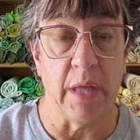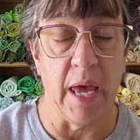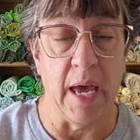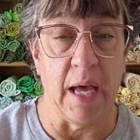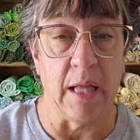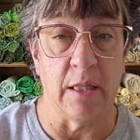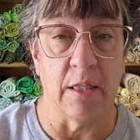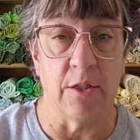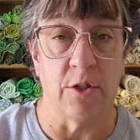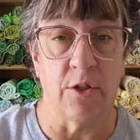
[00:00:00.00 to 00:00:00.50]

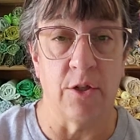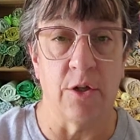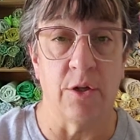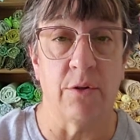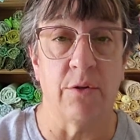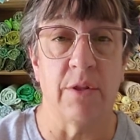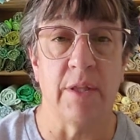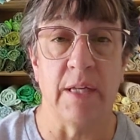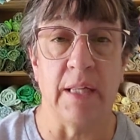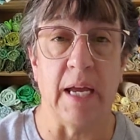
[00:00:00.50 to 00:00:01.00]

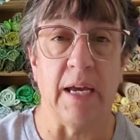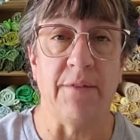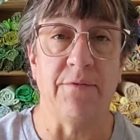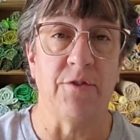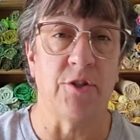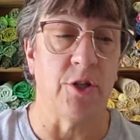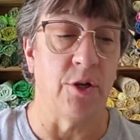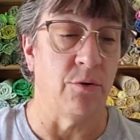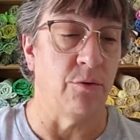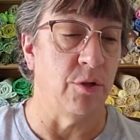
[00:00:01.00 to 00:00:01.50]
calendar that I've
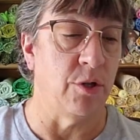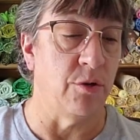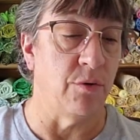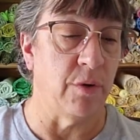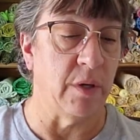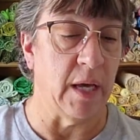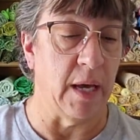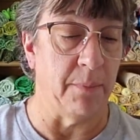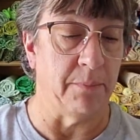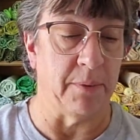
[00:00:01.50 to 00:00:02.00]
shown you
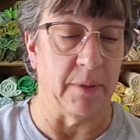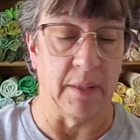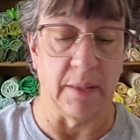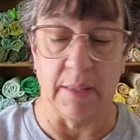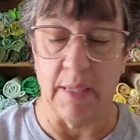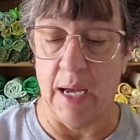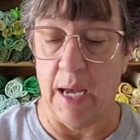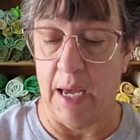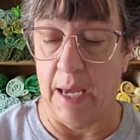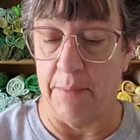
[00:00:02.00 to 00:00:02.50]
a couple
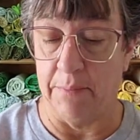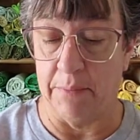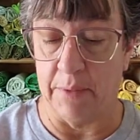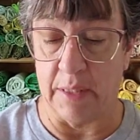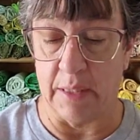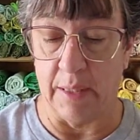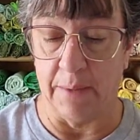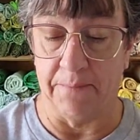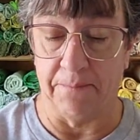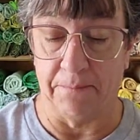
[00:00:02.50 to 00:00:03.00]
of
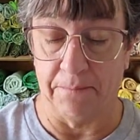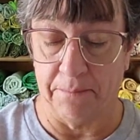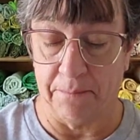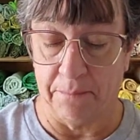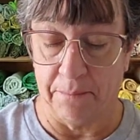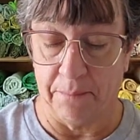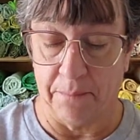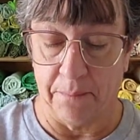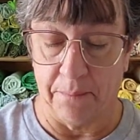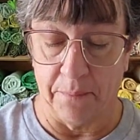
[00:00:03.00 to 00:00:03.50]
times.
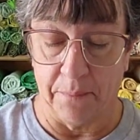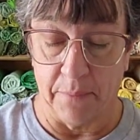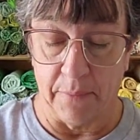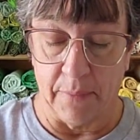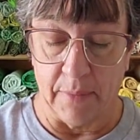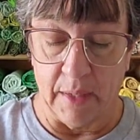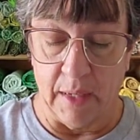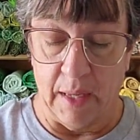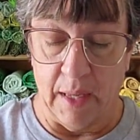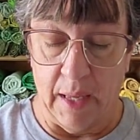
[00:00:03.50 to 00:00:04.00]

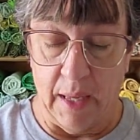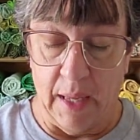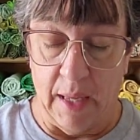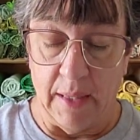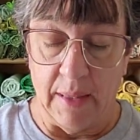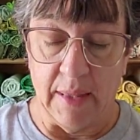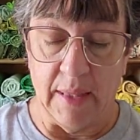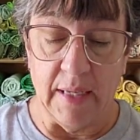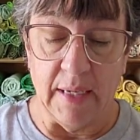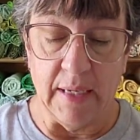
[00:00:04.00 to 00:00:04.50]

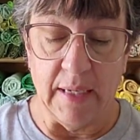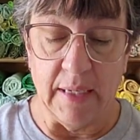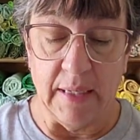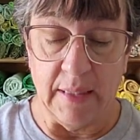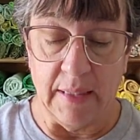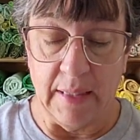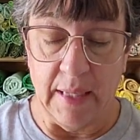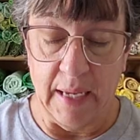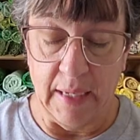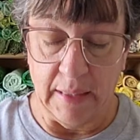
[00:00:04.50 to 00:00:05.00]
The
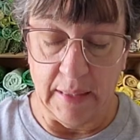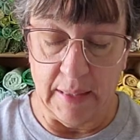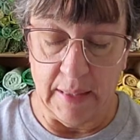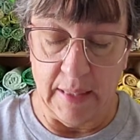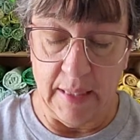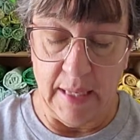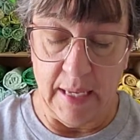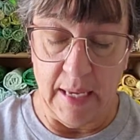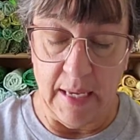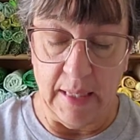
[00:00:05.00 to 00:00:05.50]
next
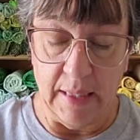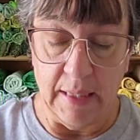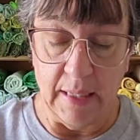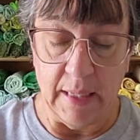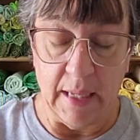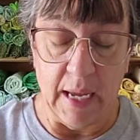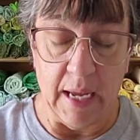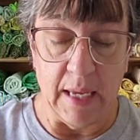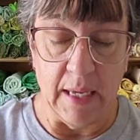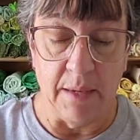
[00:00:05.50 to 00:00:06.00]
thing
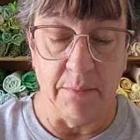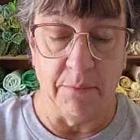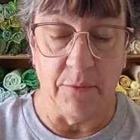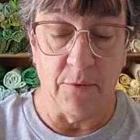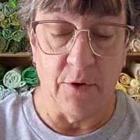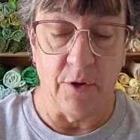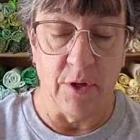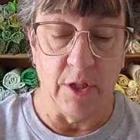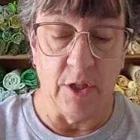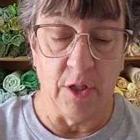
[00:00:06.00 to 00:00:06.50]
that I am
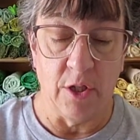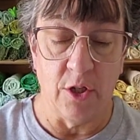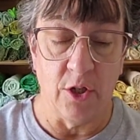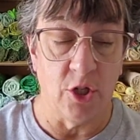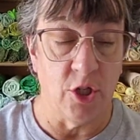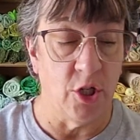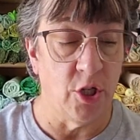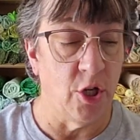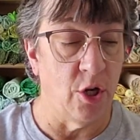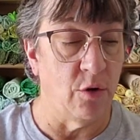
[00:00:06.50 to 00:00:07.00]
going to
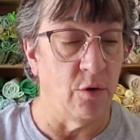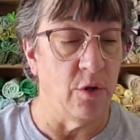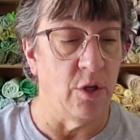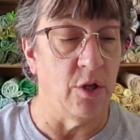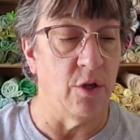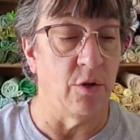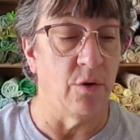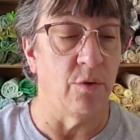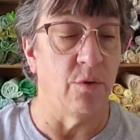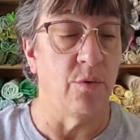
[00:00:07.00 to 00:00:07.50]
show
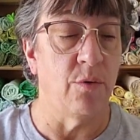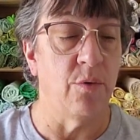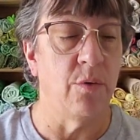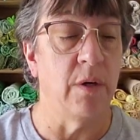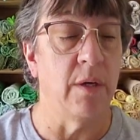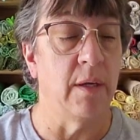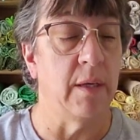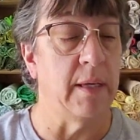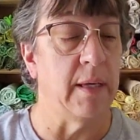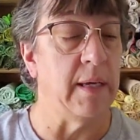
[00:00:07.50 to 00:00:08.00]
you
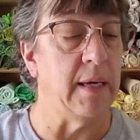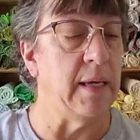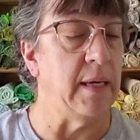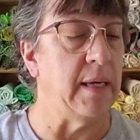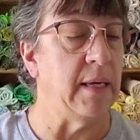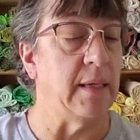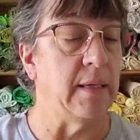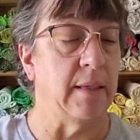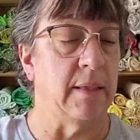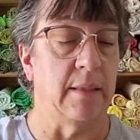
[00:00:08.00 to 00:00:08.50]

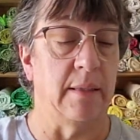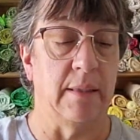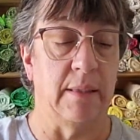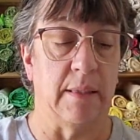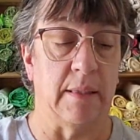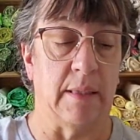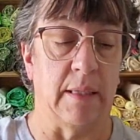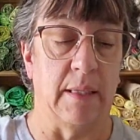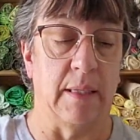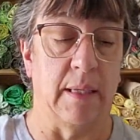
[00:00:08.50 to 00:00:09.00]

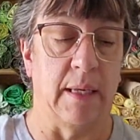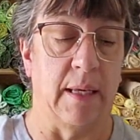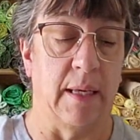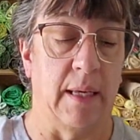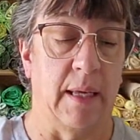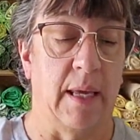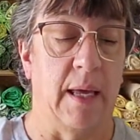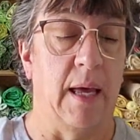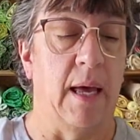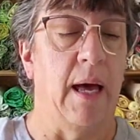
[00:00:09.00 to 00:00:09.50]
is
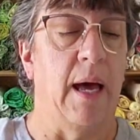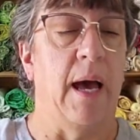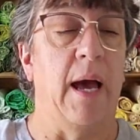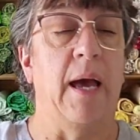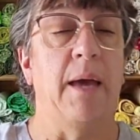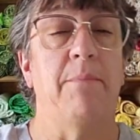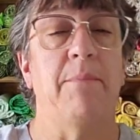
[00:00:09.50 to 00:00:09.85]
I